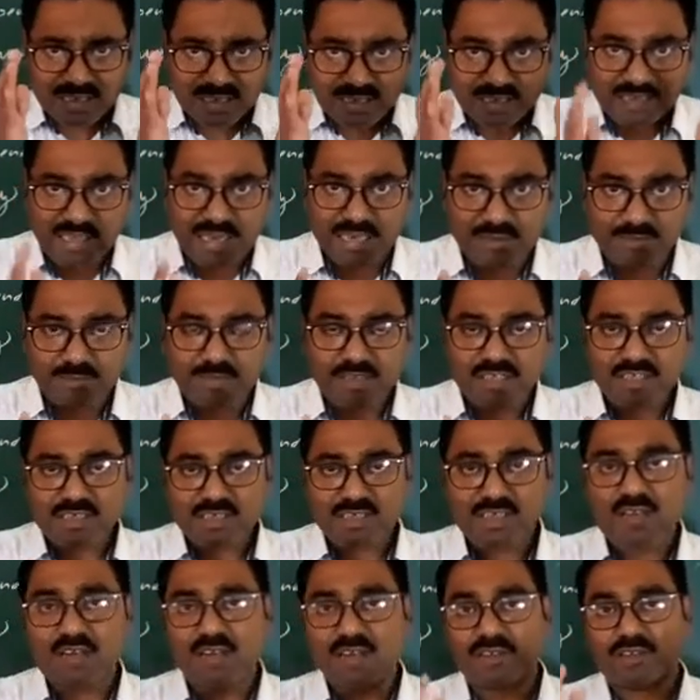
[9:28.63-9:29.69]
That
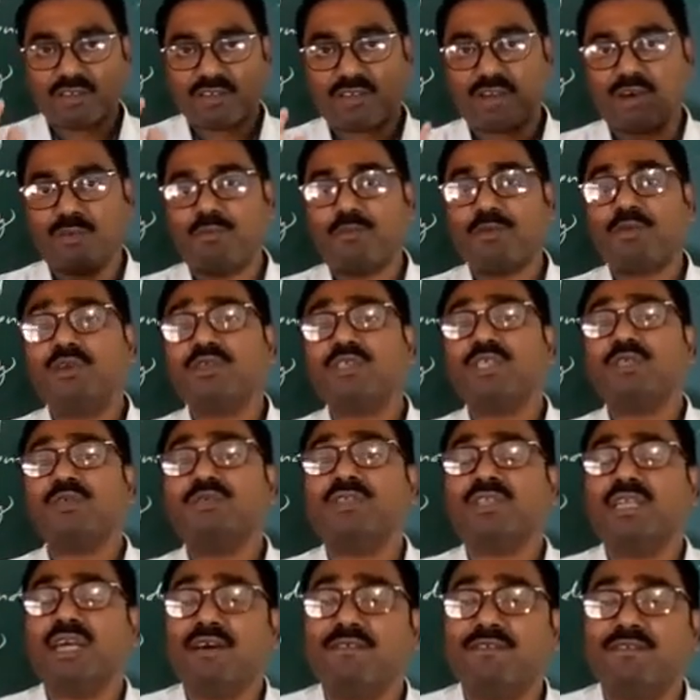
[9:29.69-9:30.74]
means, suppose you
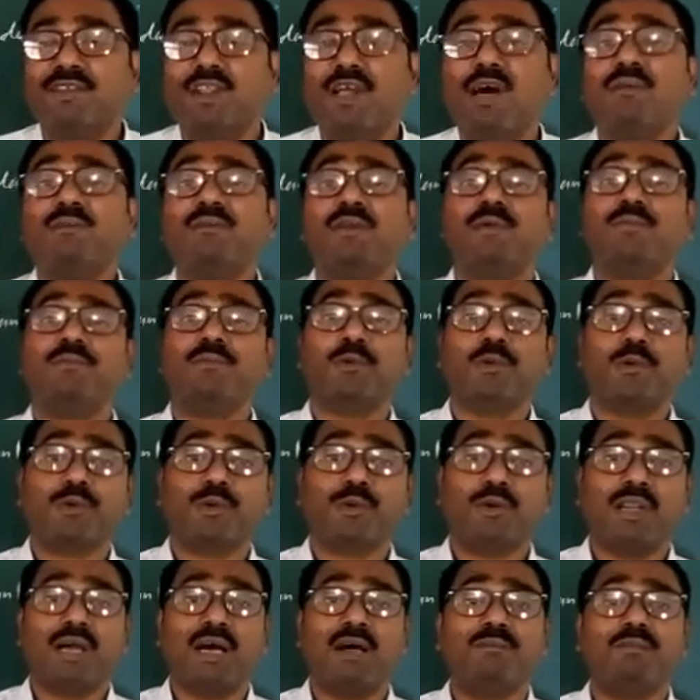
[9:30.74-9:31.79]
developed a
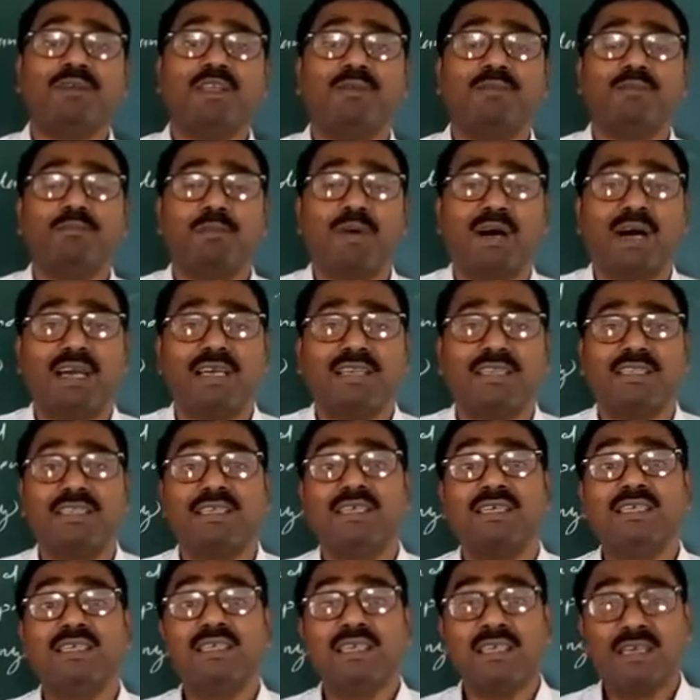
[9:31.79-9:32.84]
program in
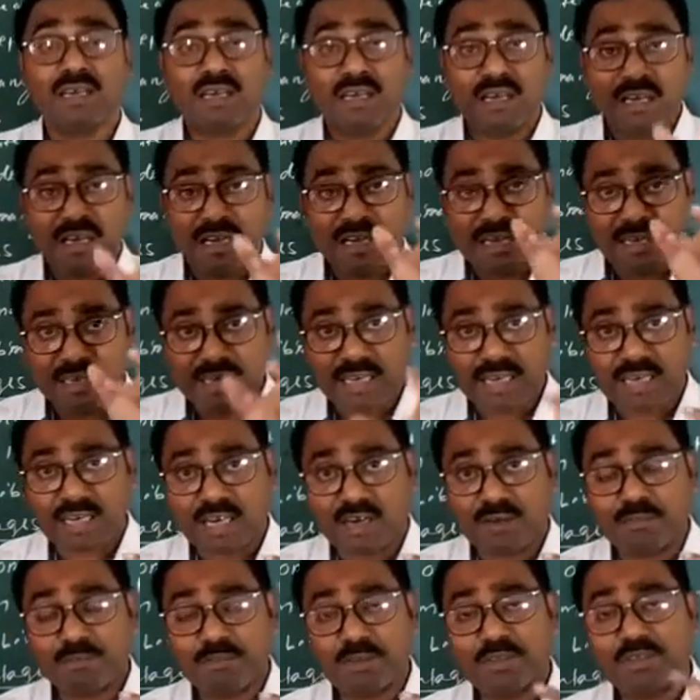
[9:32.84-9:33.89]
Python in a
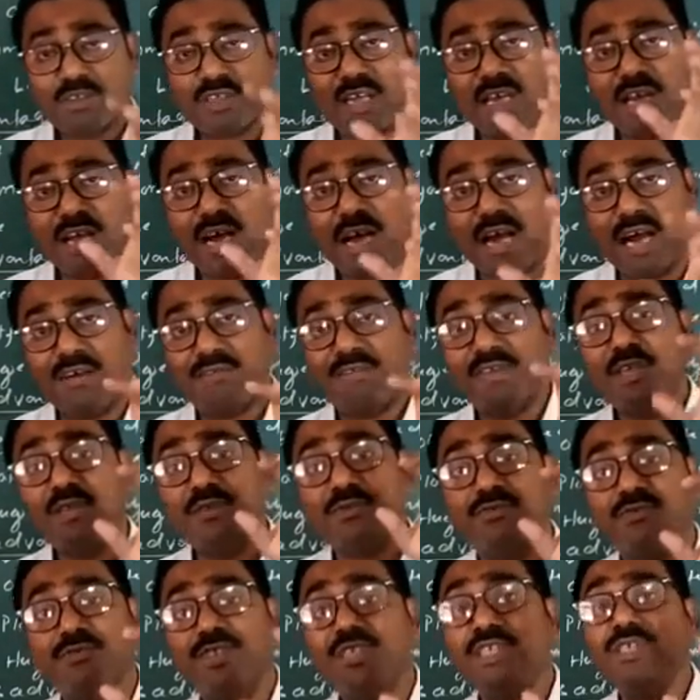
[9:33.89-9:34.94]
computer
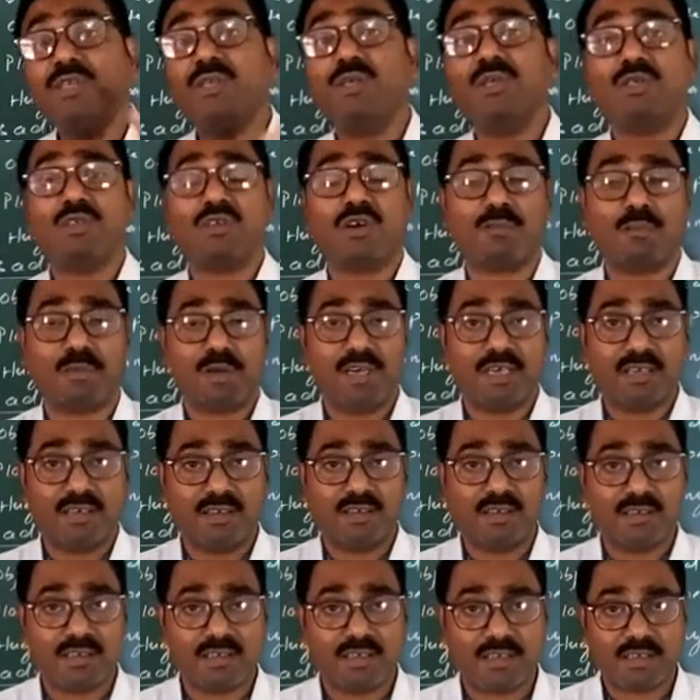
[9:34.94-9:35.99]
having Windows
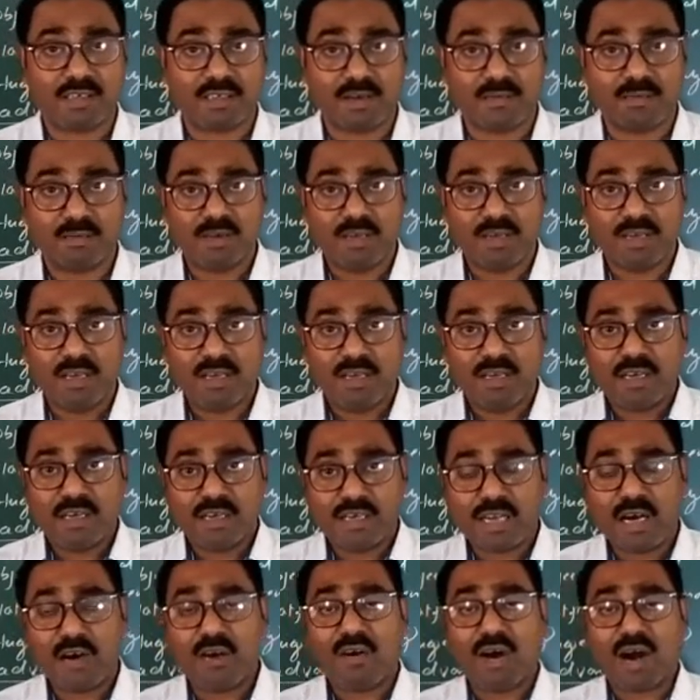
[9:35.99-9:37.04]
operating system.
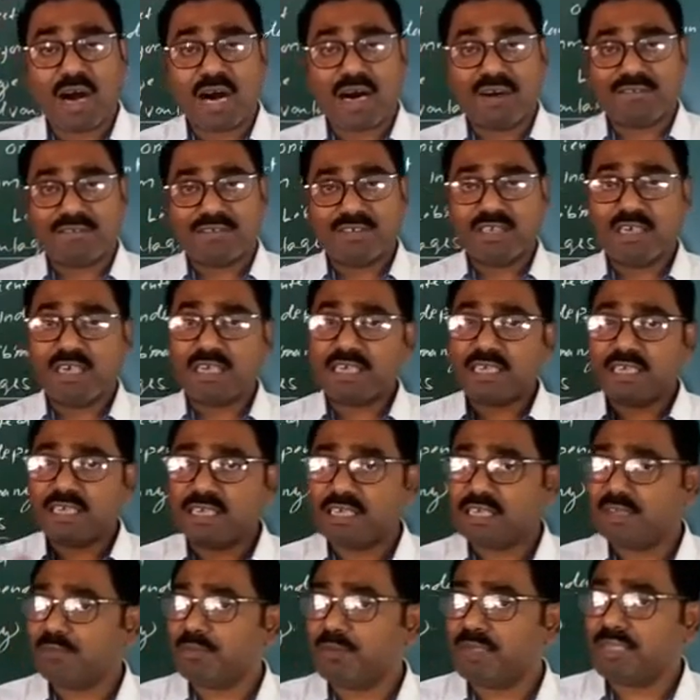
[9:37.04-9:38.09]
Now after
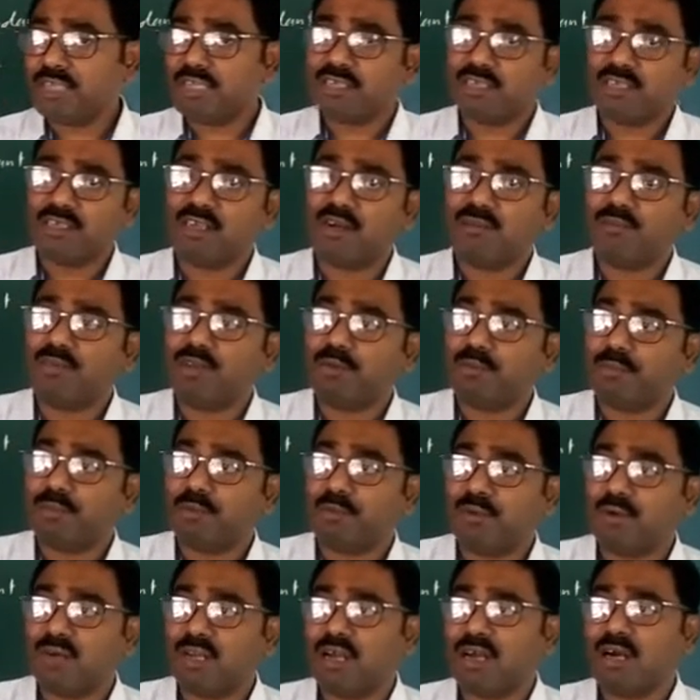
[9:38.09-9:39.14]
interpretation of the
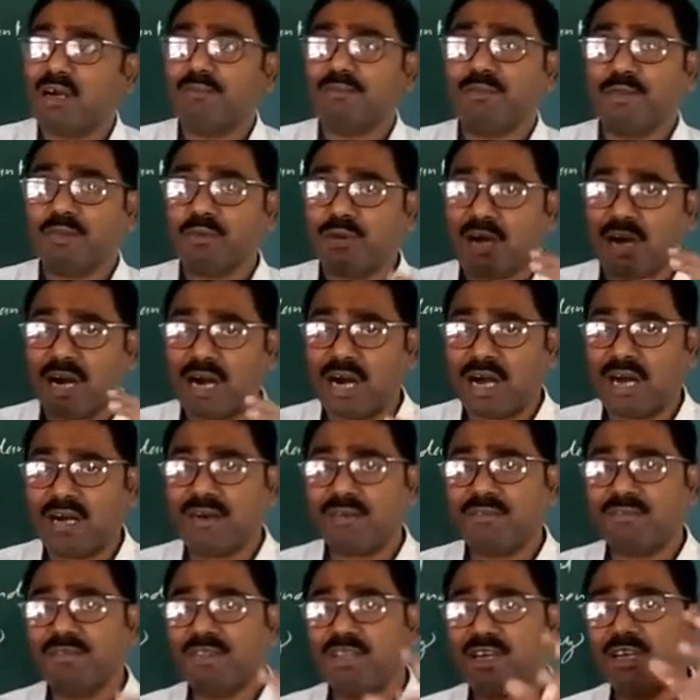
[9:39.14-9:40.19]
program, you
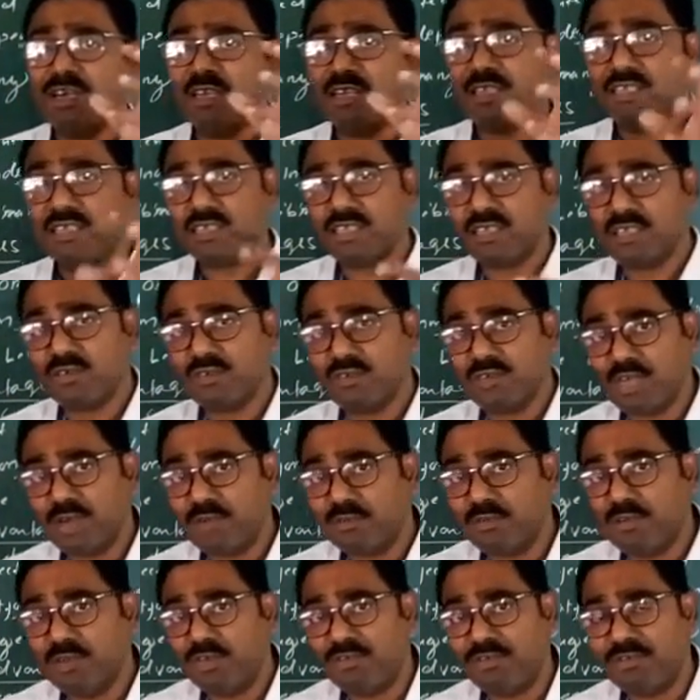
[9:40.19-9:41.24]
have the
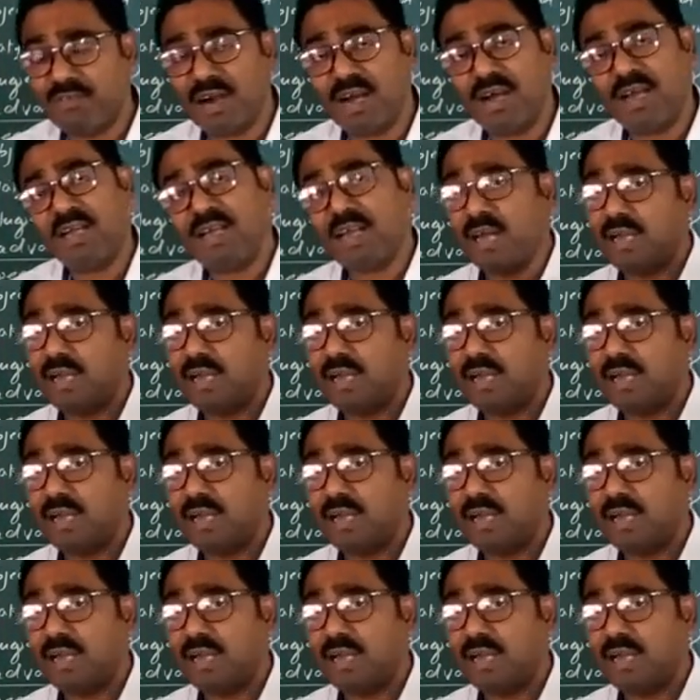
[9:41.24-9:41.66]
executable file.